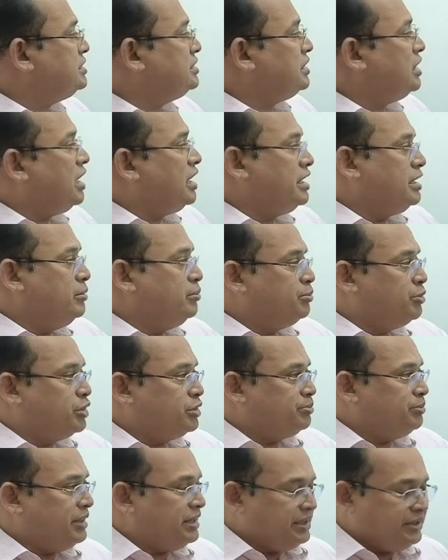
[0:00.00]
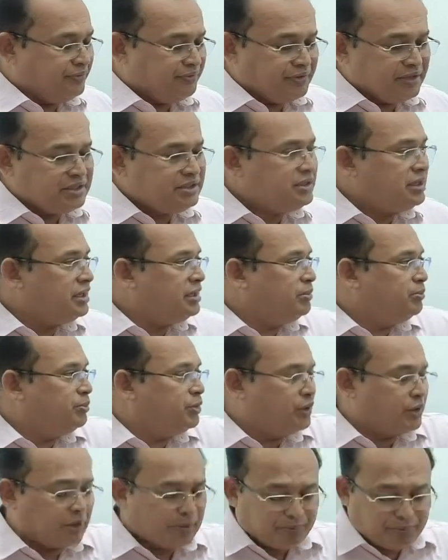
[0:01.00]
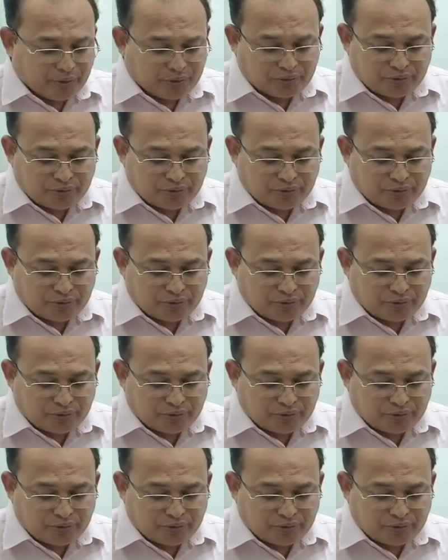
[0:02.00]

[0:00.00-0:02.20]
or import report.